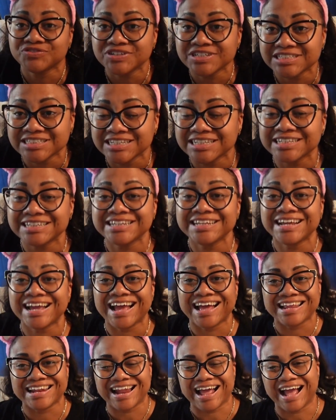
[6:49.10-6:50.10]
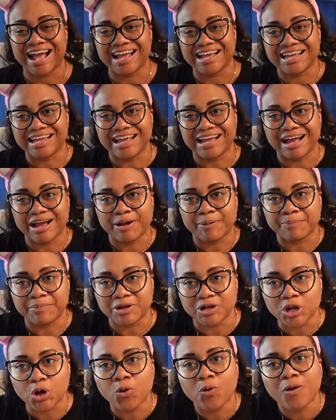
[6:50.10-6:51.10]
recently and I
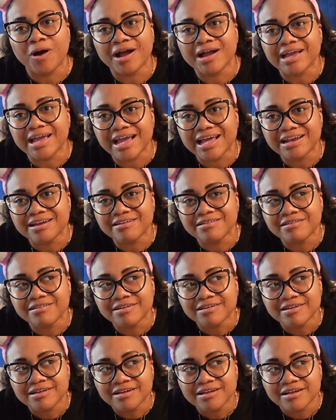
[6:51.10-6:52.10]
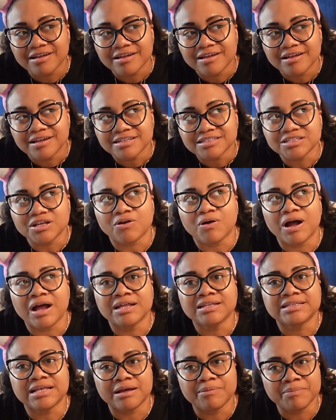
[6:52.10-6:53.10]
am low again. So I
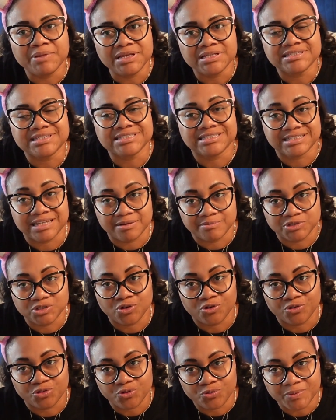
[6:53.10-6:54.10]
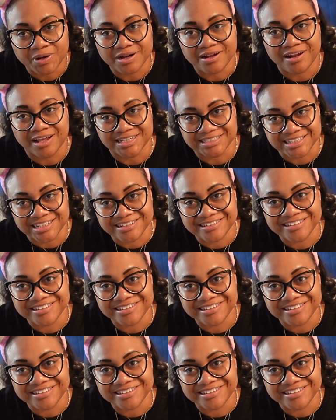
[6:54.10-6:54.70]
that means it's time to go through my closet.